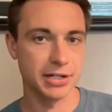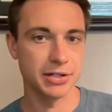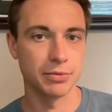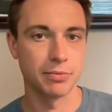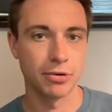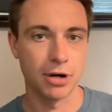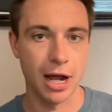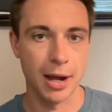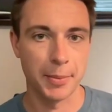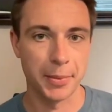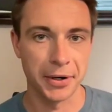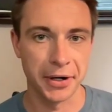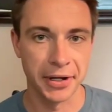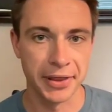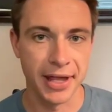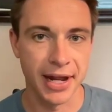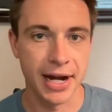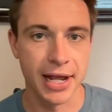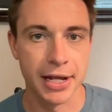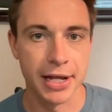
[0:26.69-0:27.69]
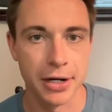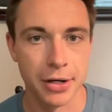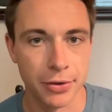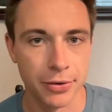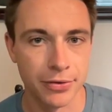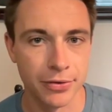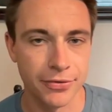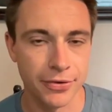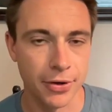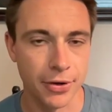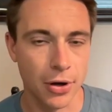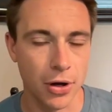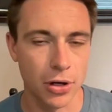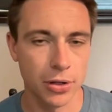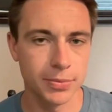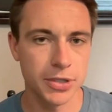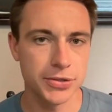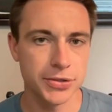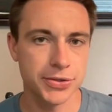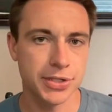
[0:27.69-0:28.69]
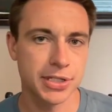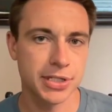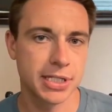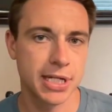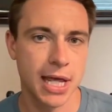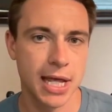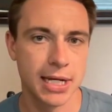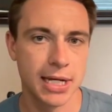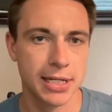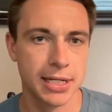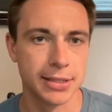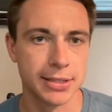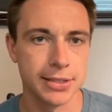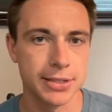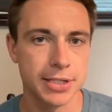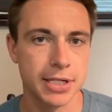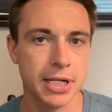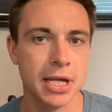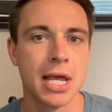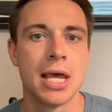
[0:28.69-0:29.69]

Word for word: property that I had owned for almost 10 years.